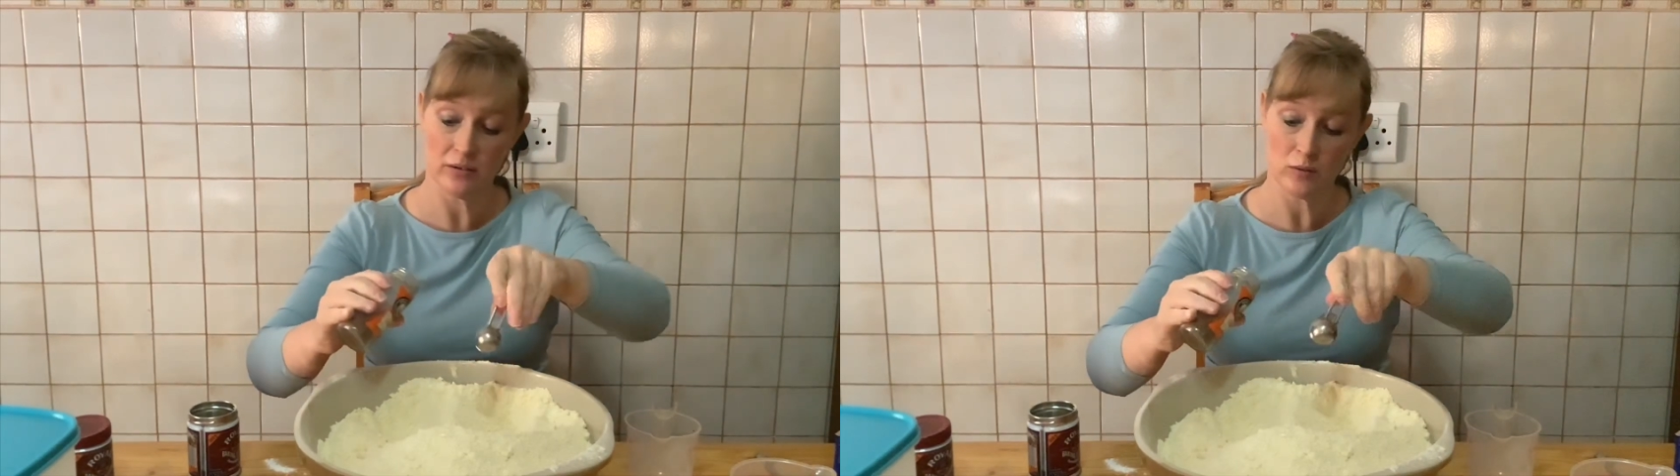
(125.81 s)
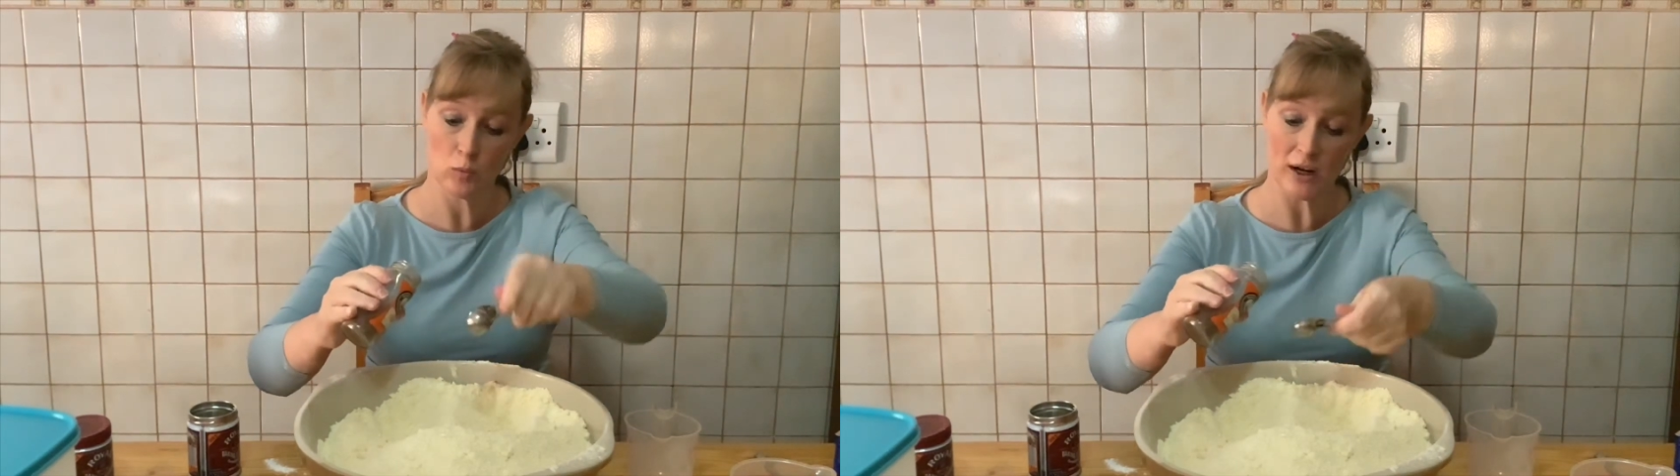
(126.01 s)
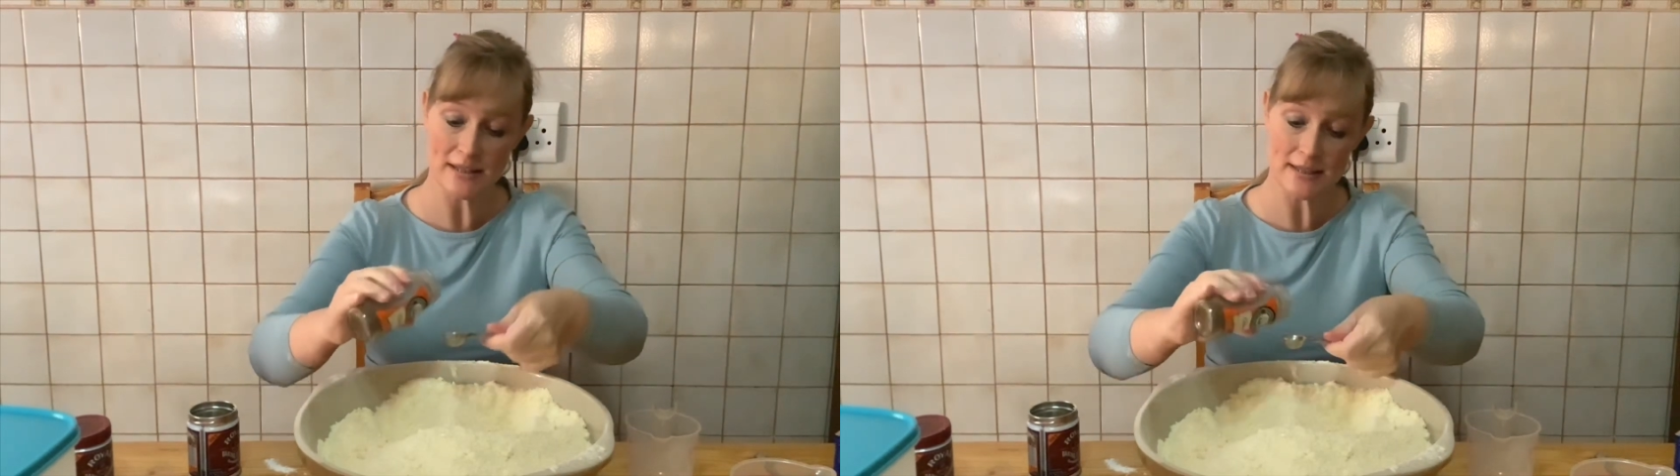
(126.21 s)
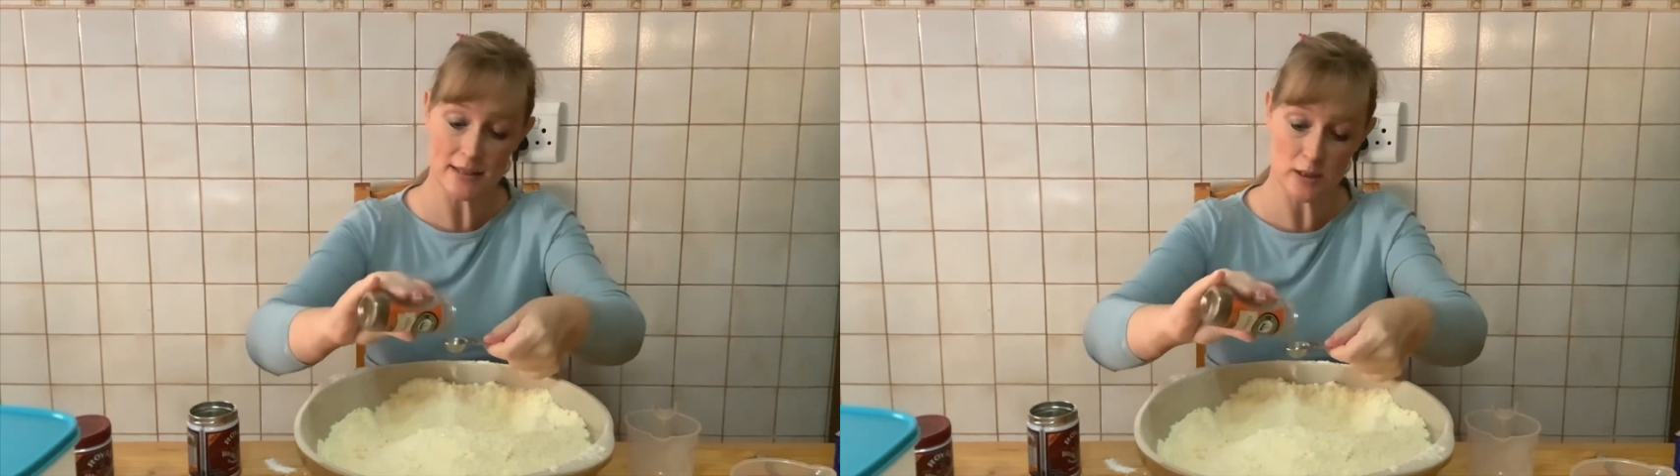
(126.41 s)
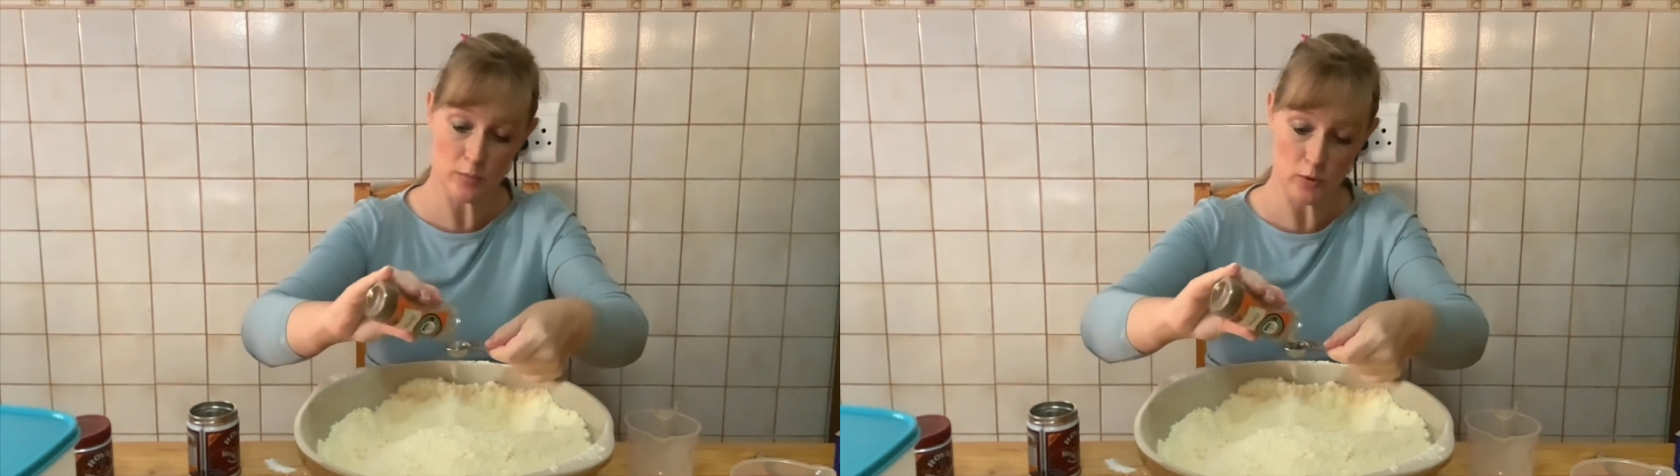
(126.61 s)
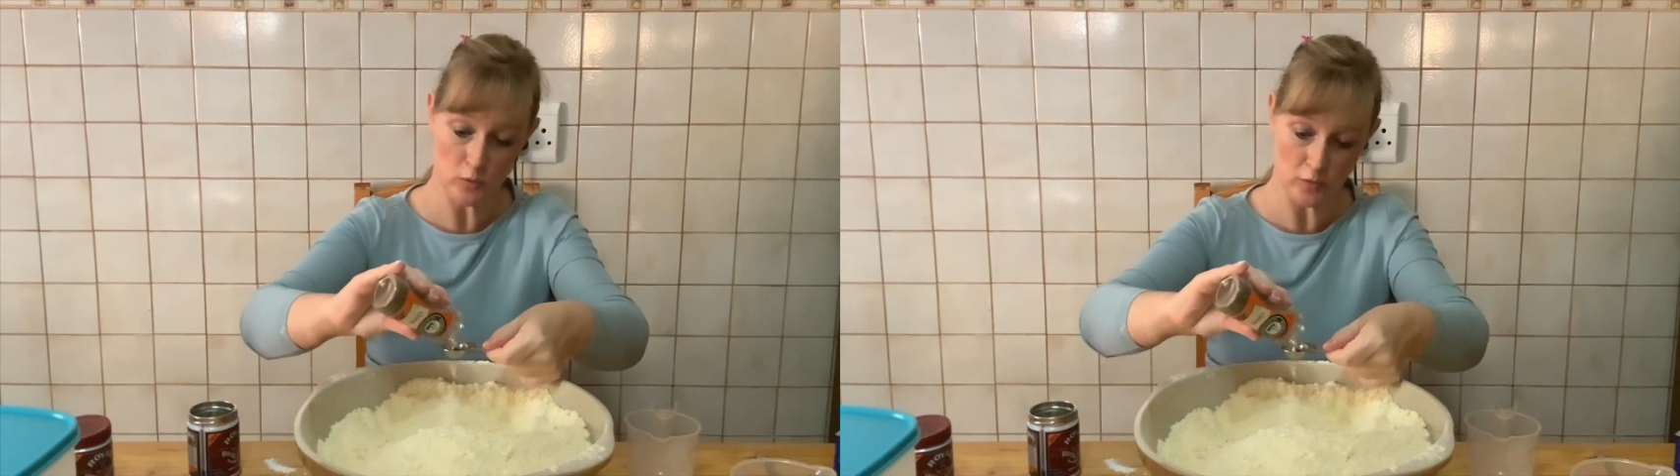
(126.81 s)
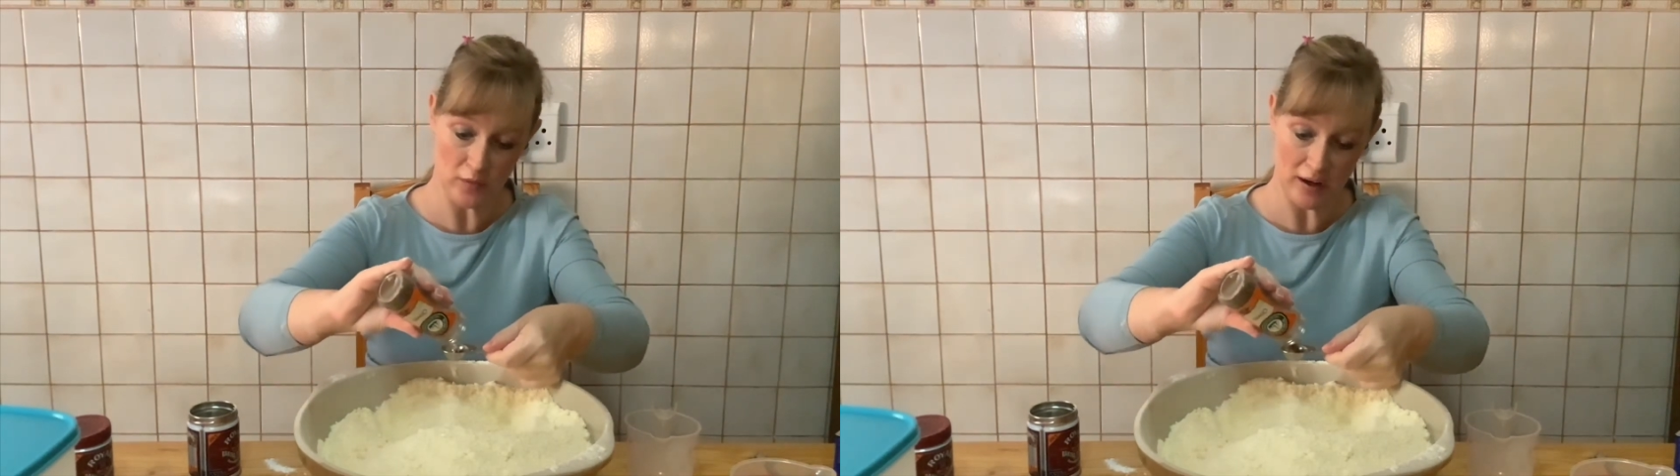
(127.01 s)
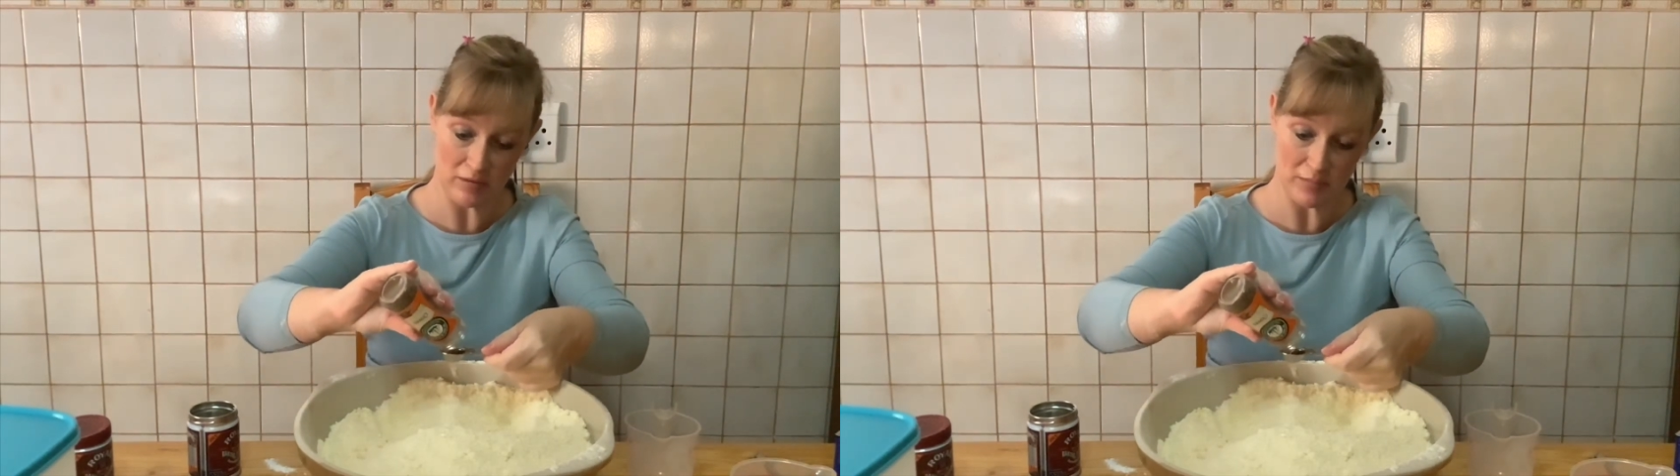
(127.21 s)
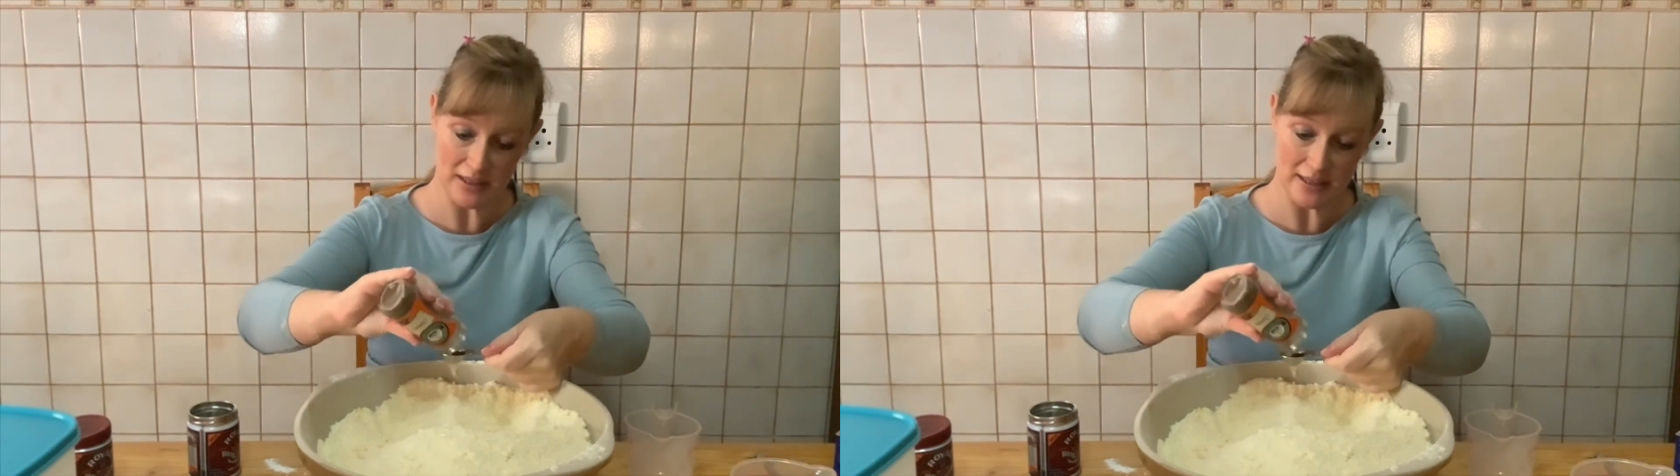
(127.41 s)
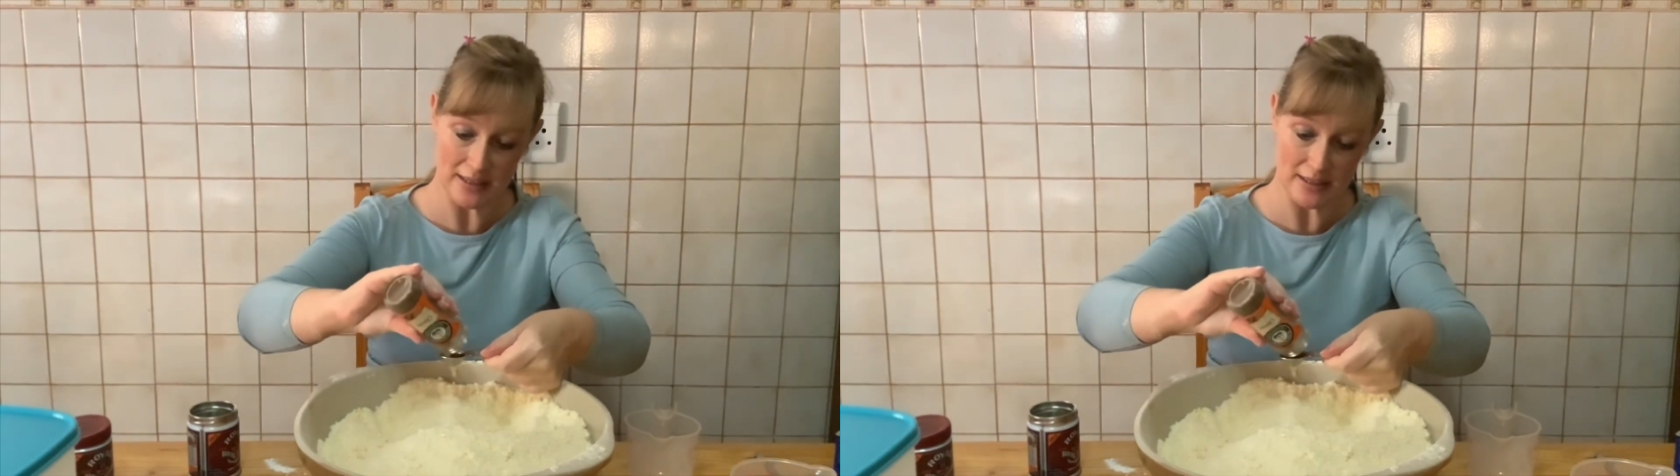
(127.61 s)
1 teaspoon or 5
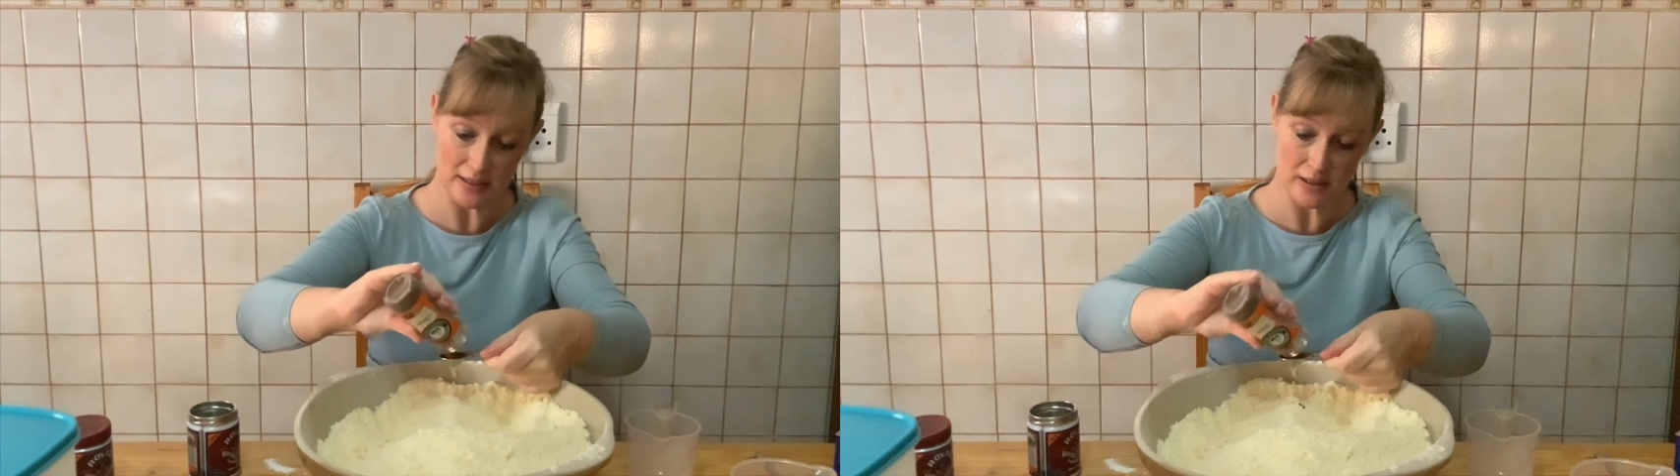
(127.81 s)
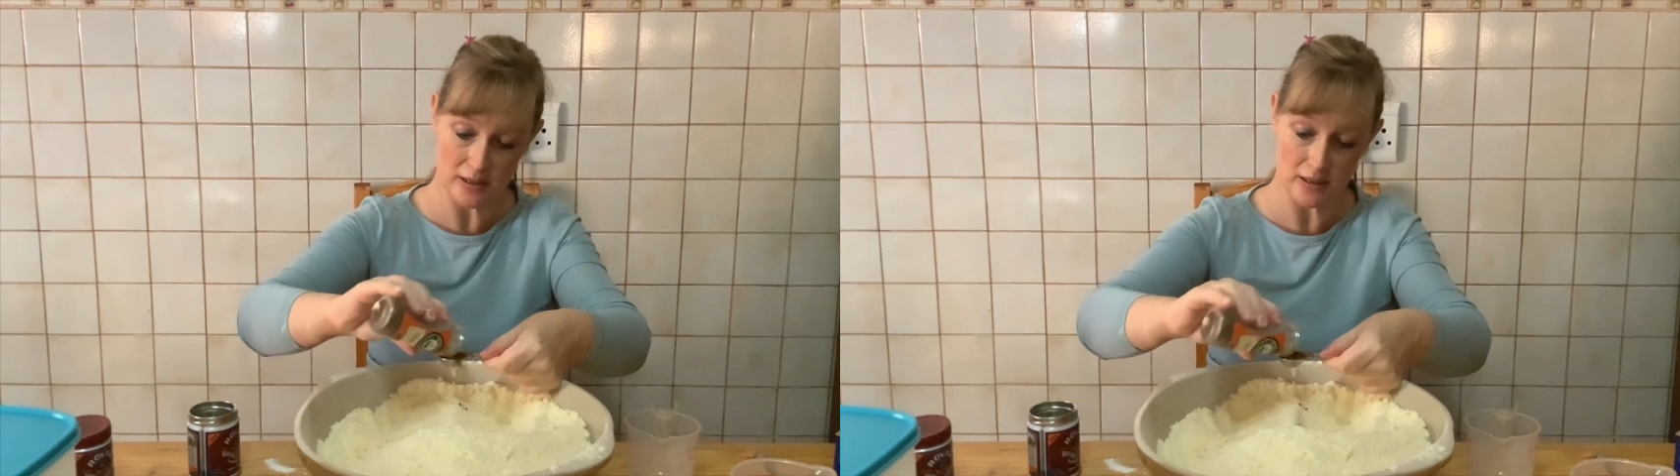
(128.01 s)
milliliters